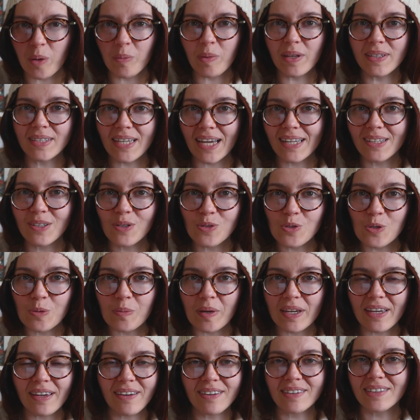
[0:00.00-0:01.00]
bandanas on
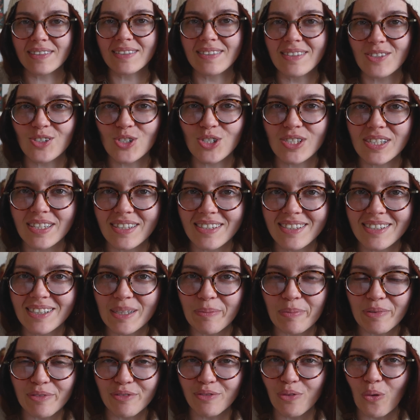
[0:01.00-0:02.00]
my hair because they just like
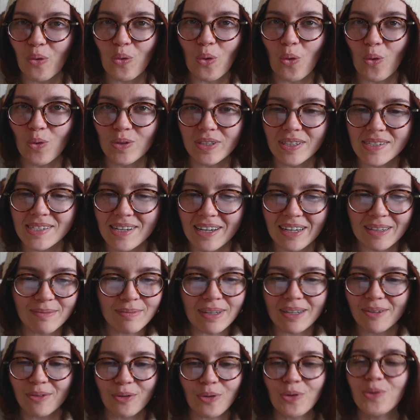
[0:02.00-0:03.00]
slip and fall all the time.
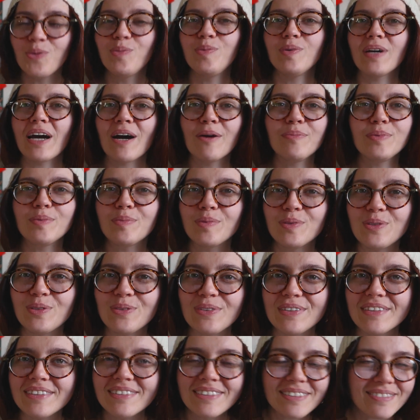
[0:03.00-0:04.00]
I don't know how people do
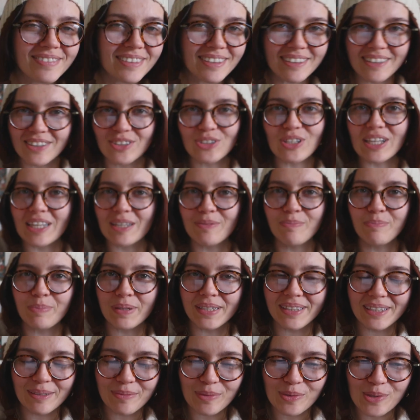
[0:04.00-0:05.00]
this, if they just like
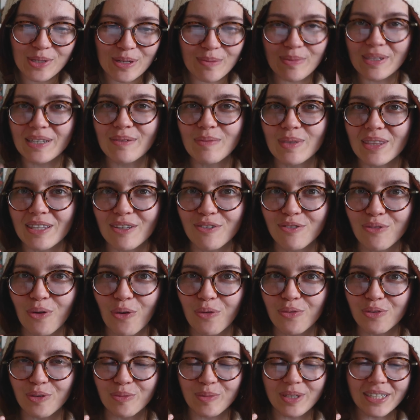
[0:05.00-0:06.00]
pin them or something, but they fall
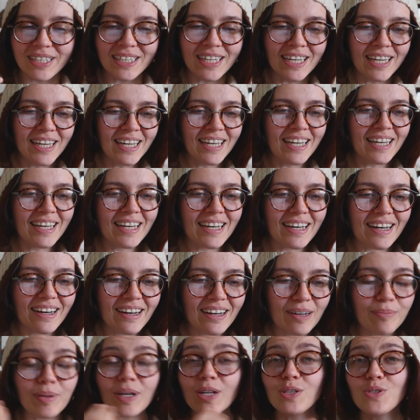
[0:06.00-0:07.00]
for me.
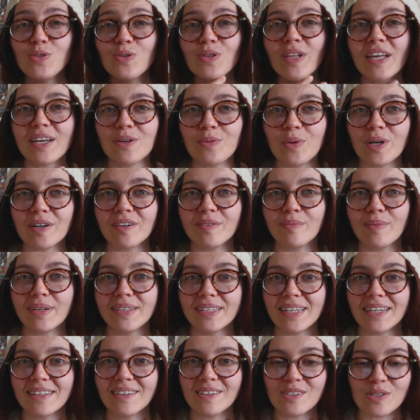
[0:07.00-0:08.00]
But I do like wearing
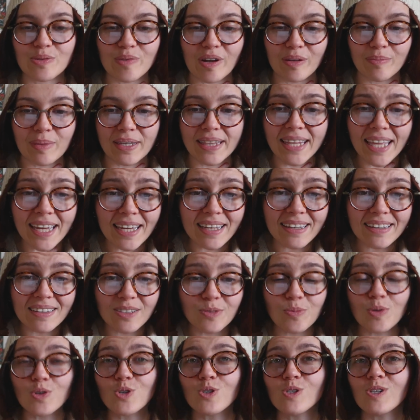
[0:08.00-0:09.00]
bandanas around my neck,
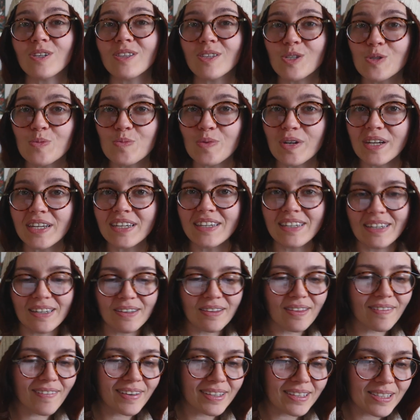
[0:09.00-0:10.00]
especially in the spring.
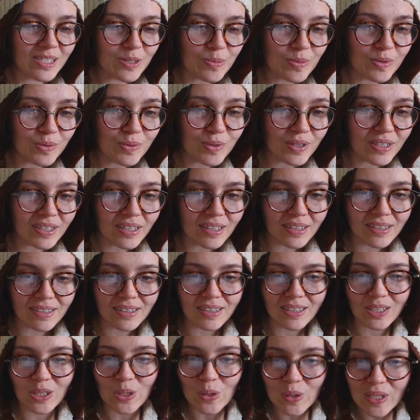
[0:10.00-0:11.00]
I find it to be like
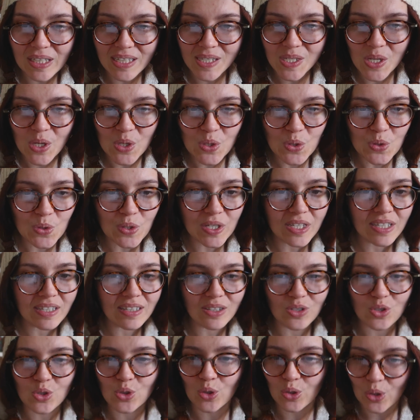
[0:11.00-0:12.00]
a cute accessory.
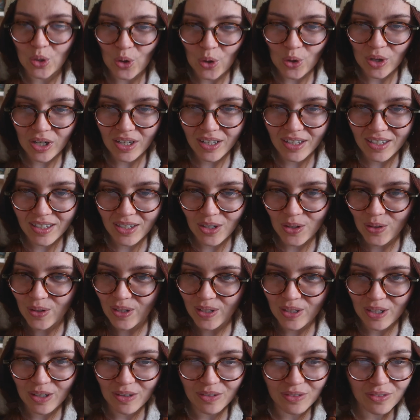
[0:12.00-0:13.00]
It's not hot
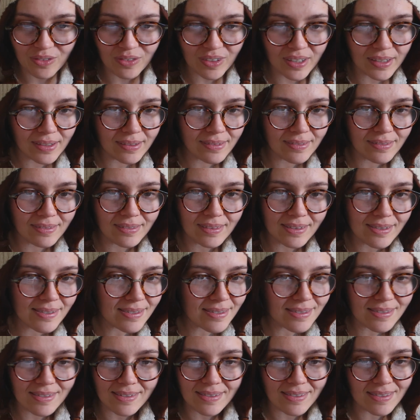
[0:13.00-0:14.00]
enough, and
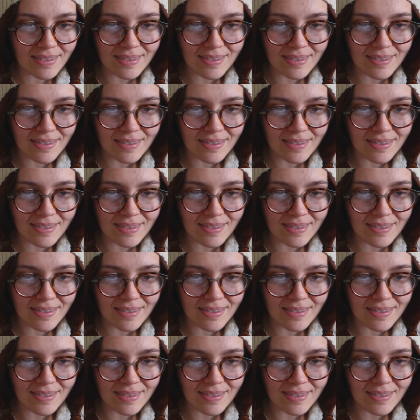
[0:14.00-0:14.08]
it's